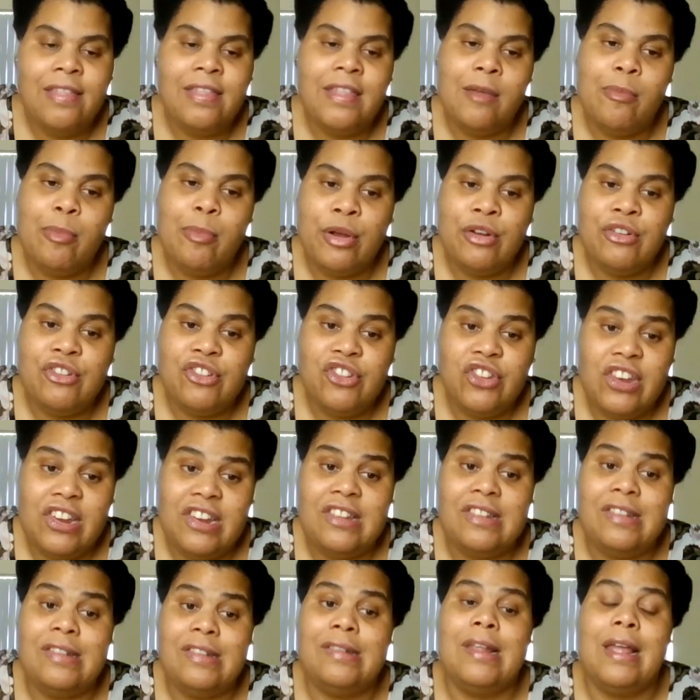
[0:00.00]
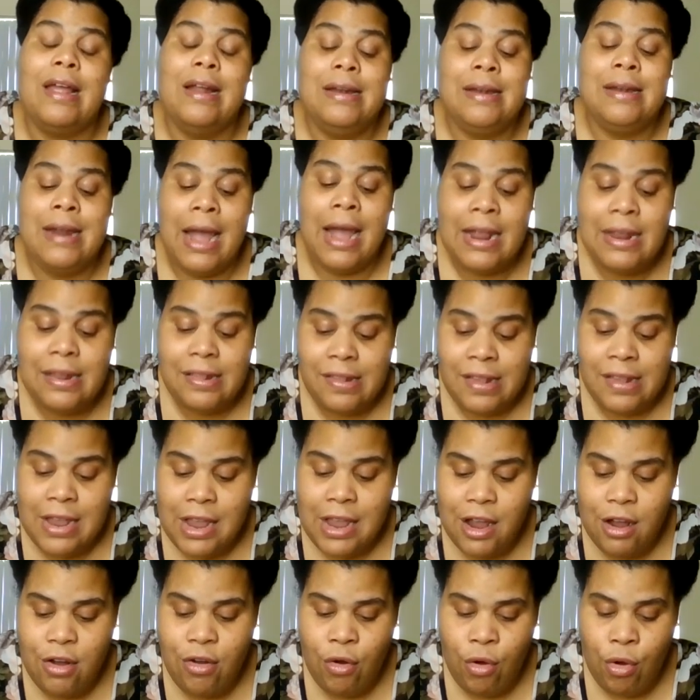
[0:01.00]
they purchased
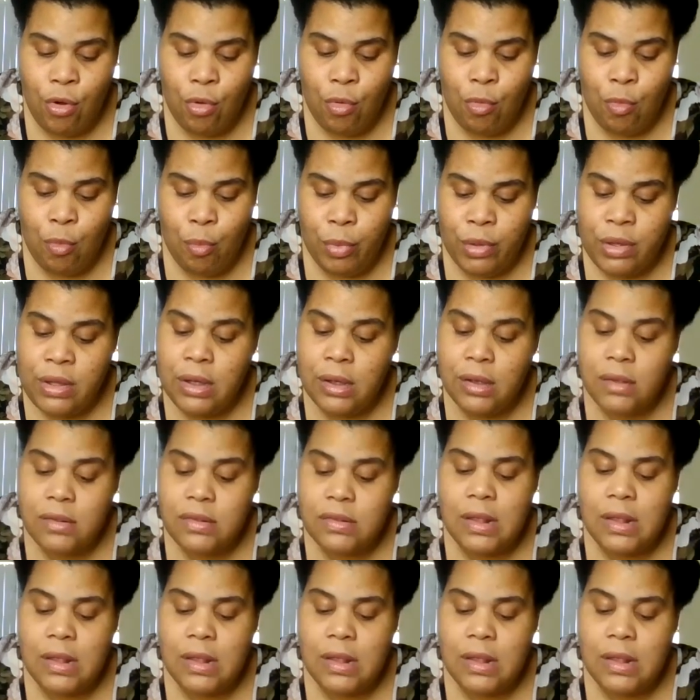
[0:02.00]
19 Chromebooks